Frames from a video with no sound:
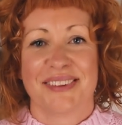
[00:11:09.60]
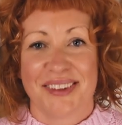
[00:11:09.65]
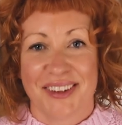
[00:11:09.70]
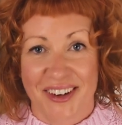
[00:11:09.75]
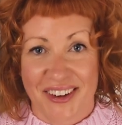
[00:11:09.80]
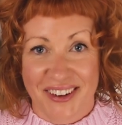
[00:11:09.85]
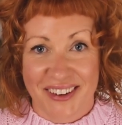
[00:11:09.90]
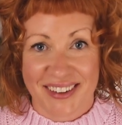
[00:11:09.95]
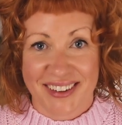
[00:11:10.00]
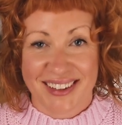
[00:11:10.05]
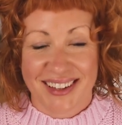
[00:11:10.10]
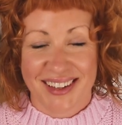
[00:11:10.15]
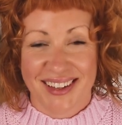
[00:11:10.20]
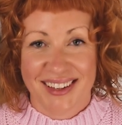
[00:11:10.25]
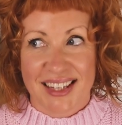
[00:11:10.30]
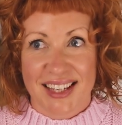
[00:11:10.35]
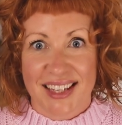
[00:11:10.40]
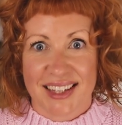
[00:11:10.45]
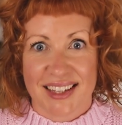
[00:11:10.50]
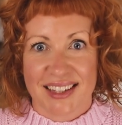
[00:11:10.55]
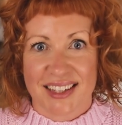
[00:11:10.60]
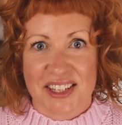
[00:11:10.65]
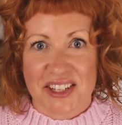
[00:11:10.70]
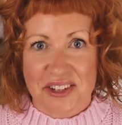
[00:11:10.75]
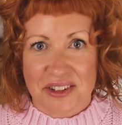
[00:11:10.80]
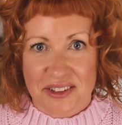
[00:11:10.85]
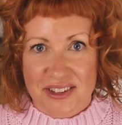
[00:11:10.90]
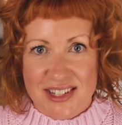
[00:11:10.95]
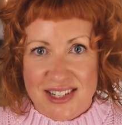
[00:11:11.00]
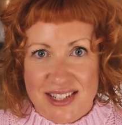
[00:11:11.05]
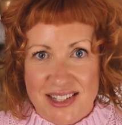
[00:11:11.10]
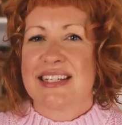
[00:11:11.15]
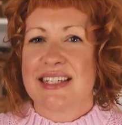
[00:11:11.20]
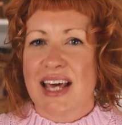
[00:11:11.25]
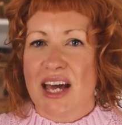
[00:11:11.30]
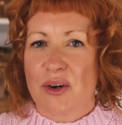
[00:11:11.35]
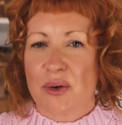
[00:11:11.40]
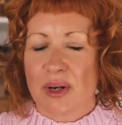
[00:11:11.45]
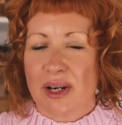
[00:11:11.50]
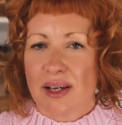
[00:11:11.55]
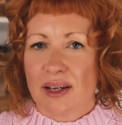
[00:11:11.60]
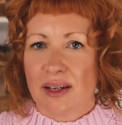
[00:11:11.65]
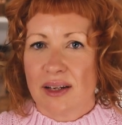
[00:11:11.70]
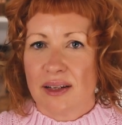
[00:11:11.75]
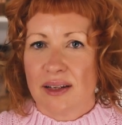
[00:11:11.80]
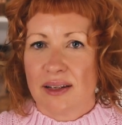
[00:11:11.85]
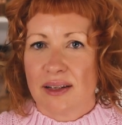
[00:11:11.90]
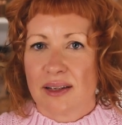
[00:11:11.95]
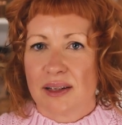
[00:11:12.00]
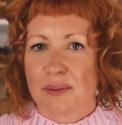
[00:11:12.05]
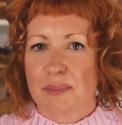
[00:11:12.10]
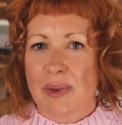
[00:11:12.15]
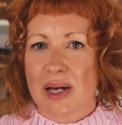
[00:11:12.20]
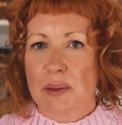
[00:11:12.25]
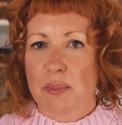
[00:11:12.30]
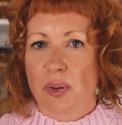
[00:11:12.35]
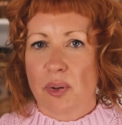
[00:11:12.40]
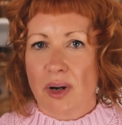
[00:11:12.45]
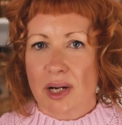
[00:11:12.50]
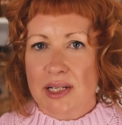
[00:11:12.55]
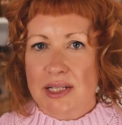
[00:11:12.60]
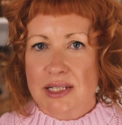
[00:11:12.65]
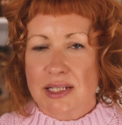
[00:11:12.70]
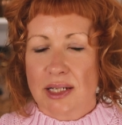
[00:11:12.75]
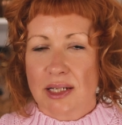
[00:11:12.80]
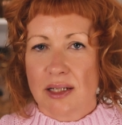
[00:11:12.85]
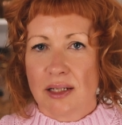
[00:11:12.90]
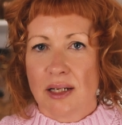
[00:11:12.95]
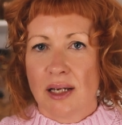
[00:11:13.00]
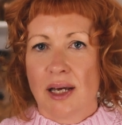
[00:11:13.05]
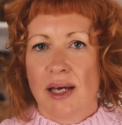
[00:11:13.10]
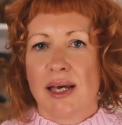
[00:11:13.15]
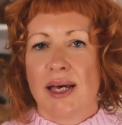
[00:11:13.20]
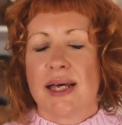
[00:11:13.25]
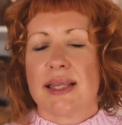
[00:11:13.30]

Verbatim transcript: long, like years, doubting my pricing